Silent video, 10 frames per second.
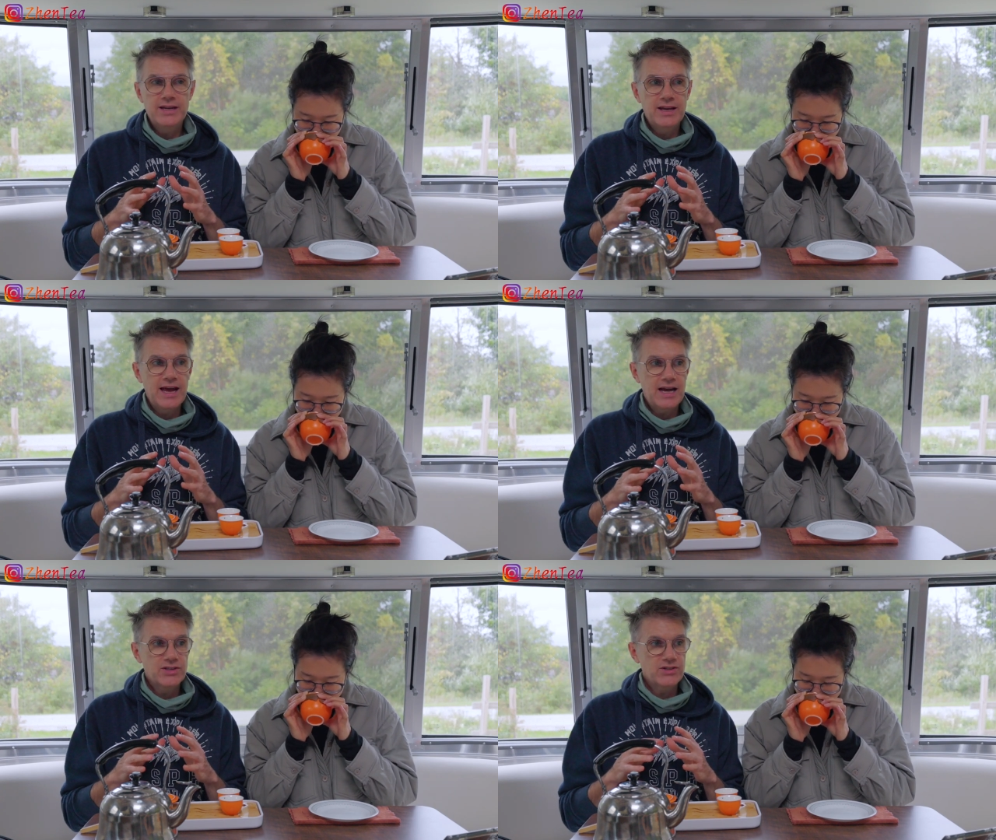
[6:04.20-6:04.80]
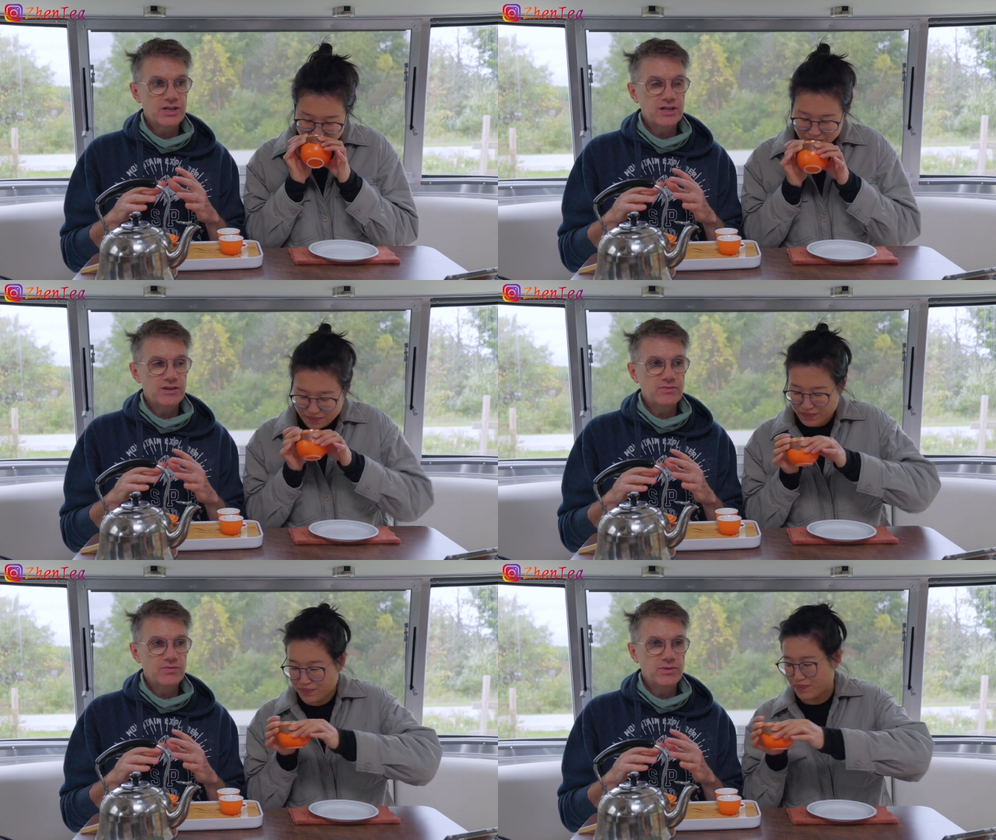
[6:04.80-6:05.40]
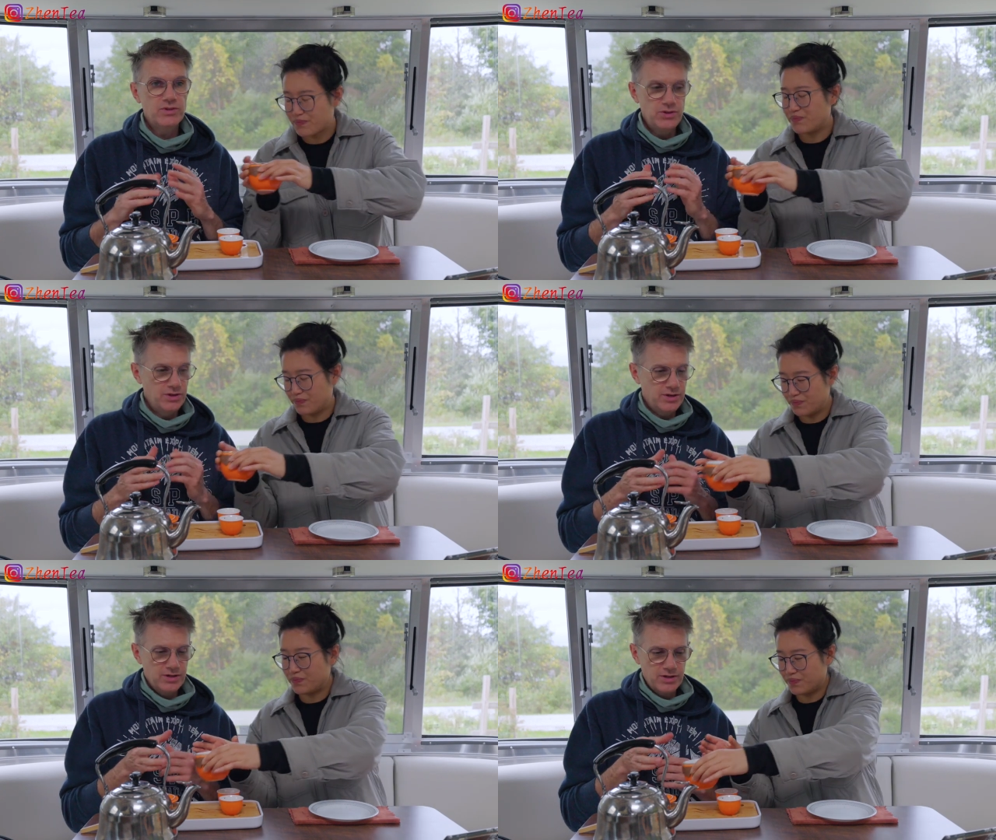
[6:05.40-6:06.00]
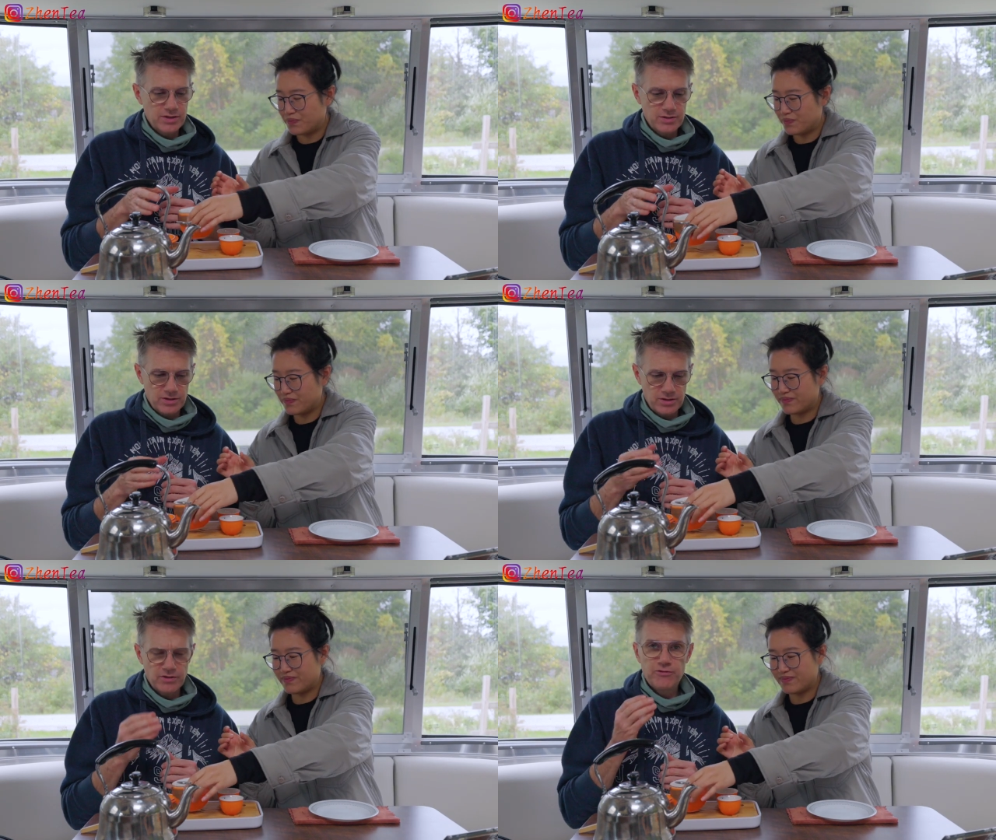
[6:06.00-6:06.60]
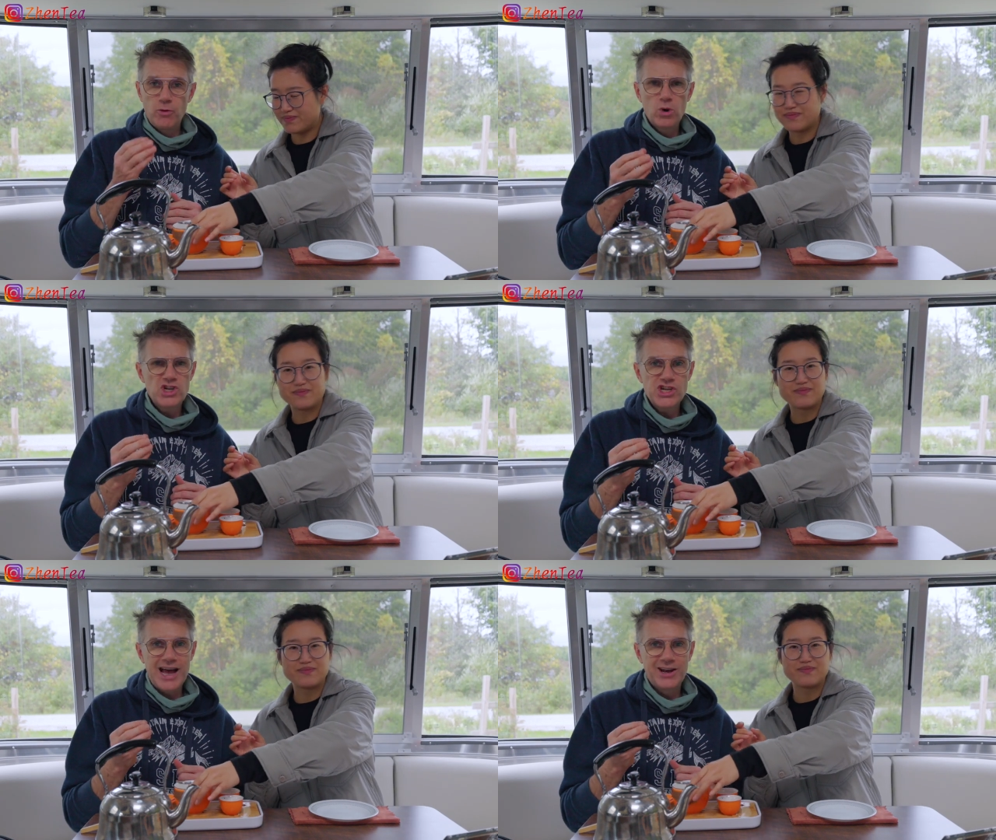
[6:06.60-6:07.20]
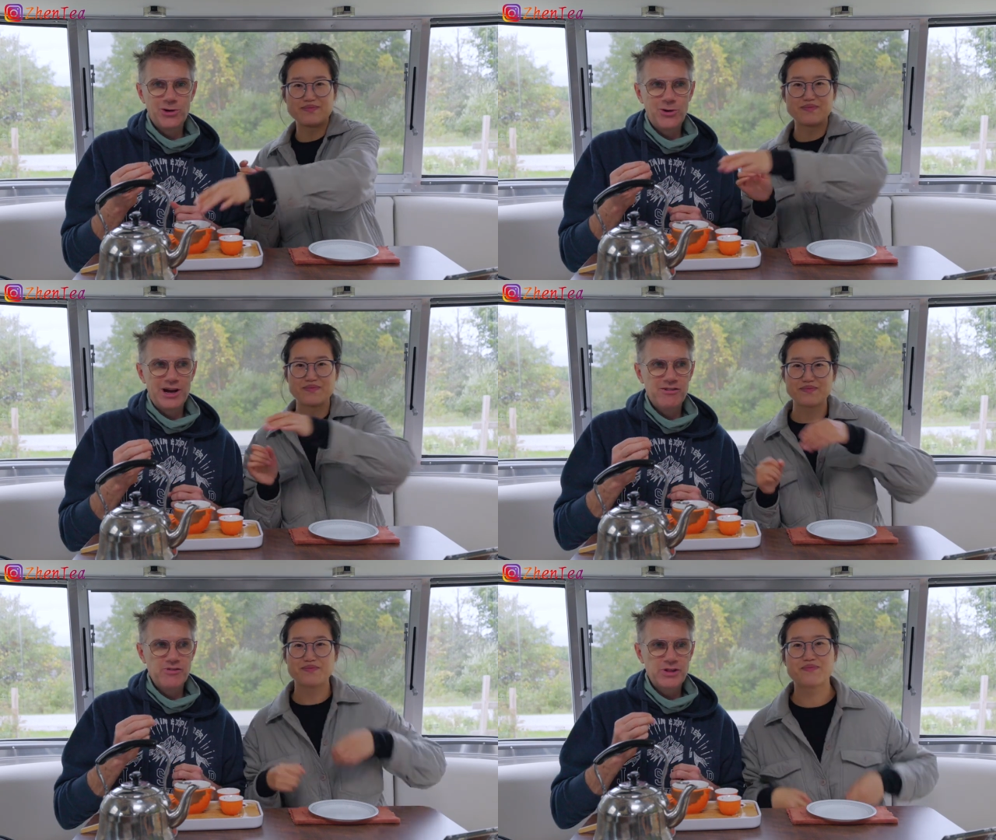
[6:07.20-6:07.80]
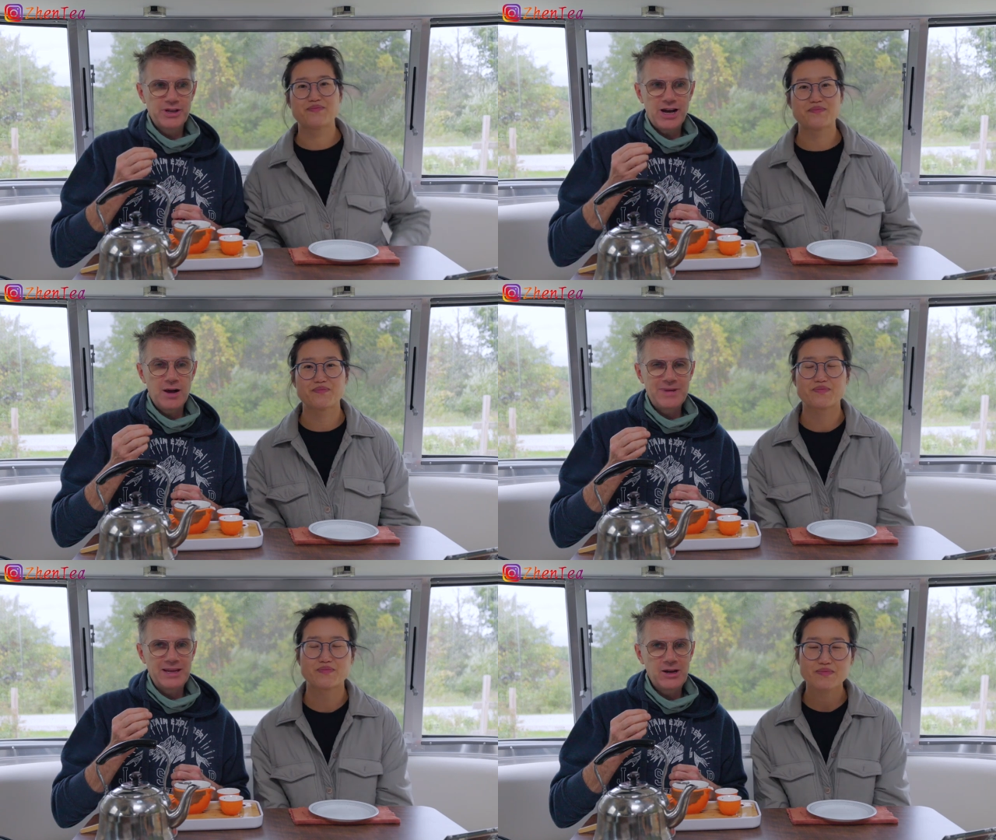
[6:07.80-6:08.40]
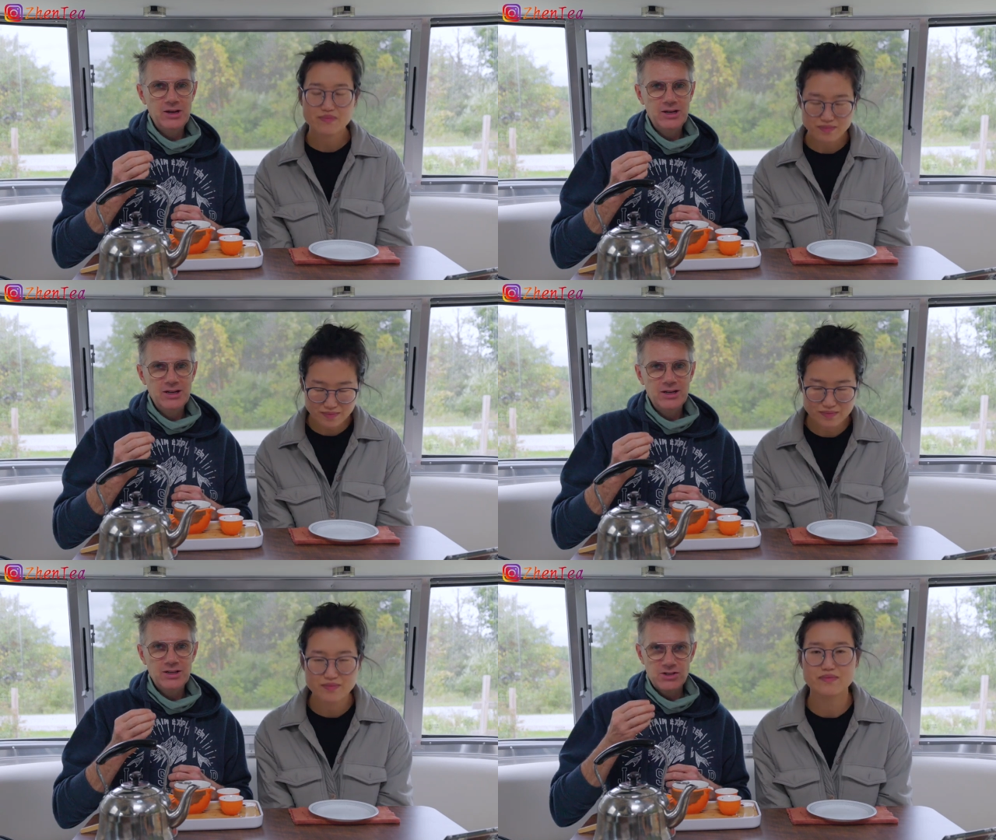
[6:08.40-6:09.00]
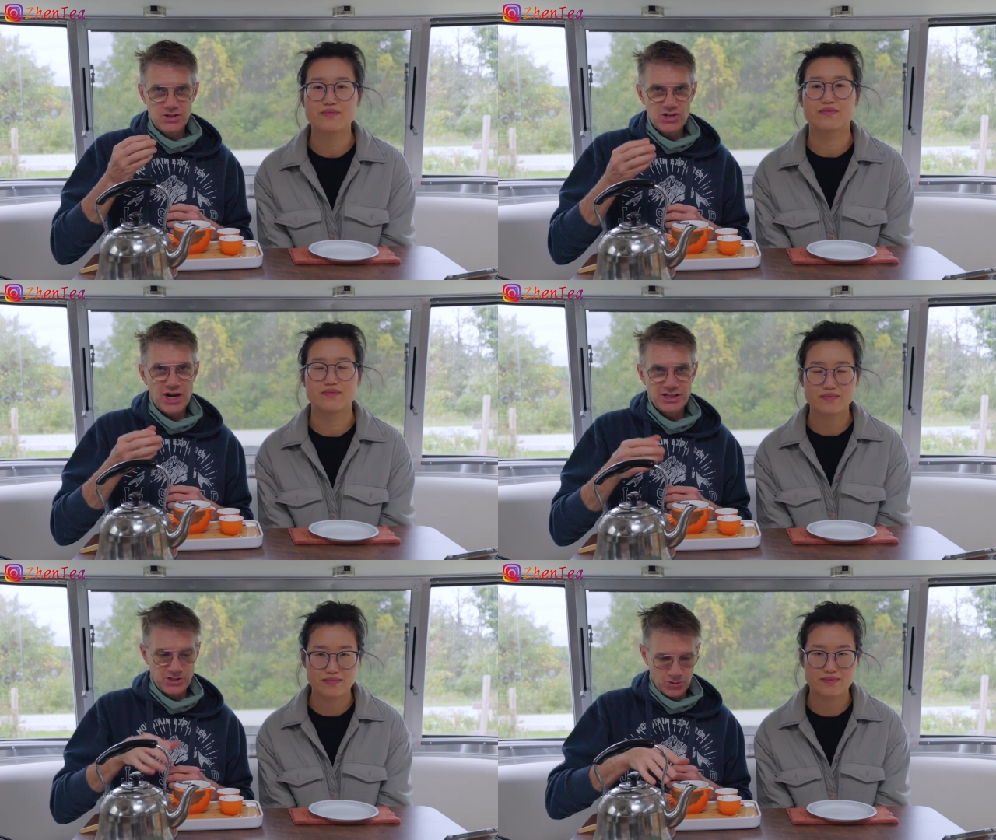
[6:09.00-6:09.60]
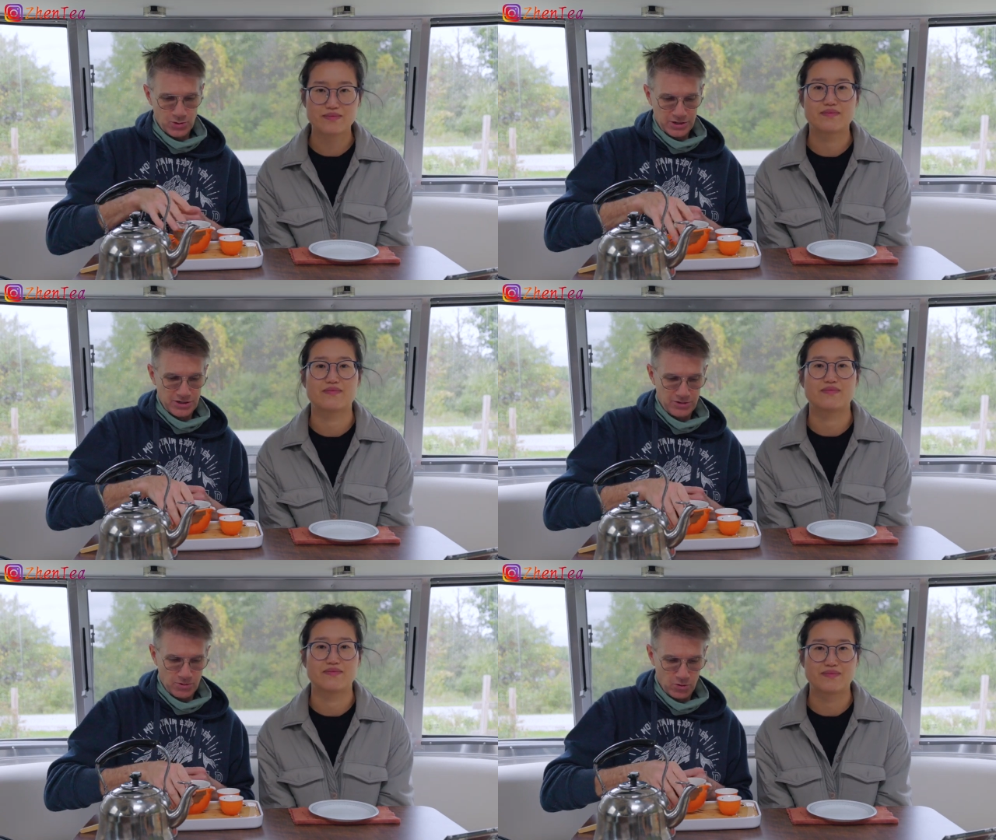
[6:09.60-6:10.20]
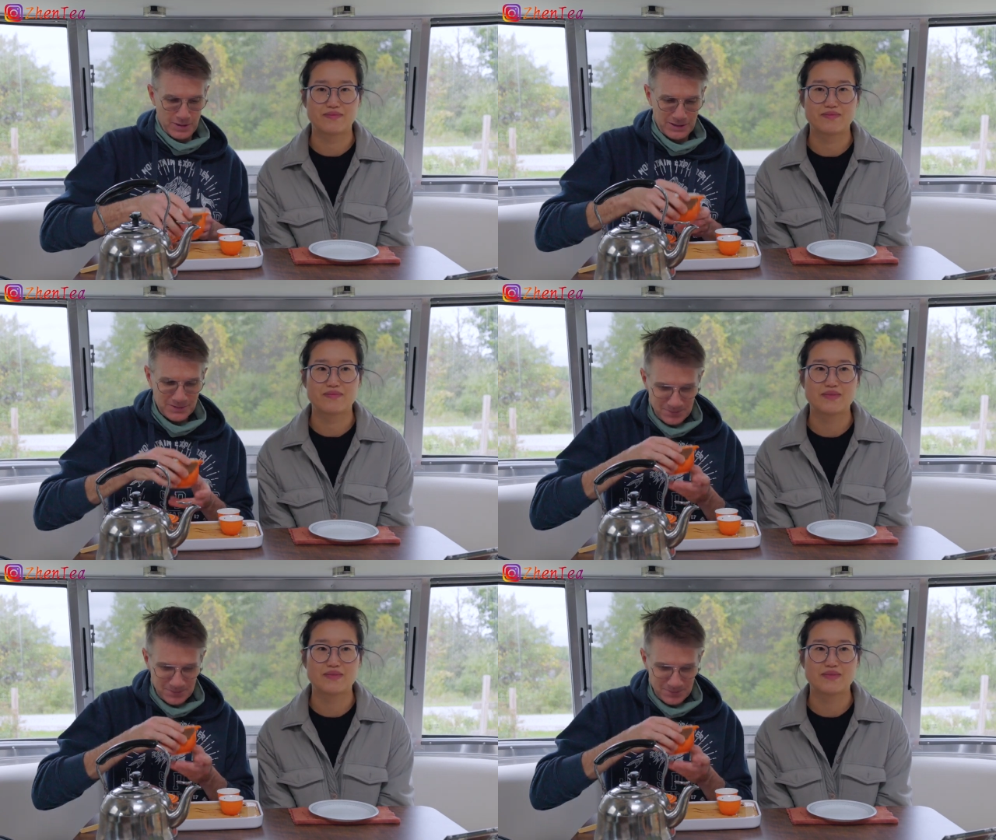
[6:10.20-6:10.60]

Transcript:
Speaker 1: it has a a foreshadow of the coming Chinese orchid aroma.